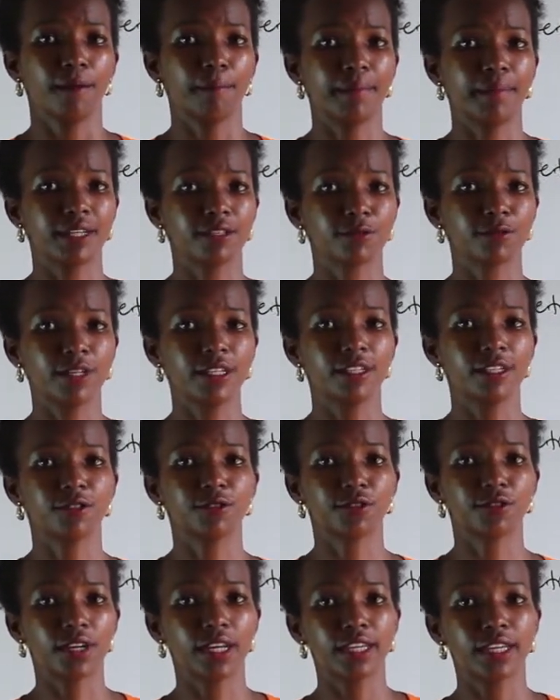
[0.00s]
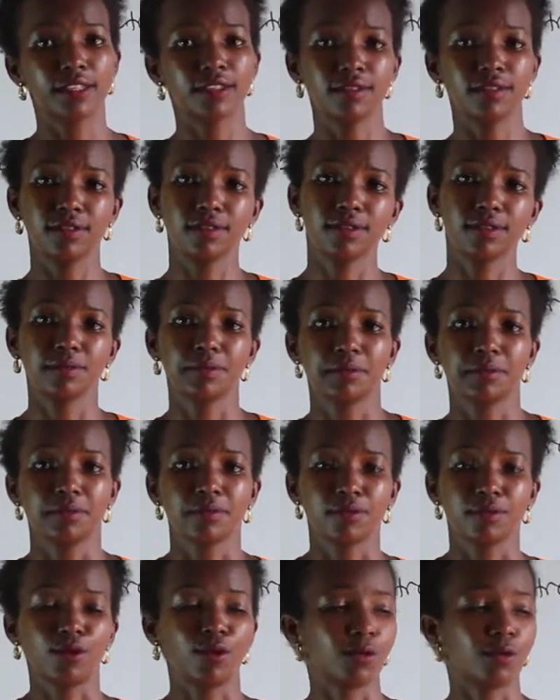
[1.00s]
But when it rains,
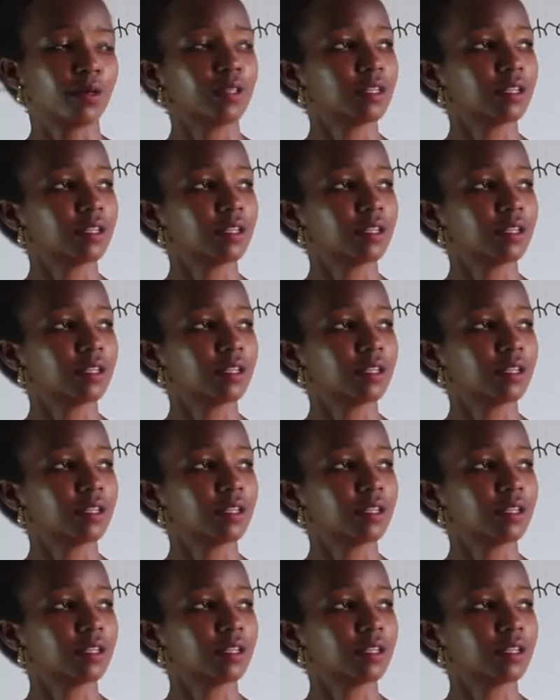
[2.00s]
or when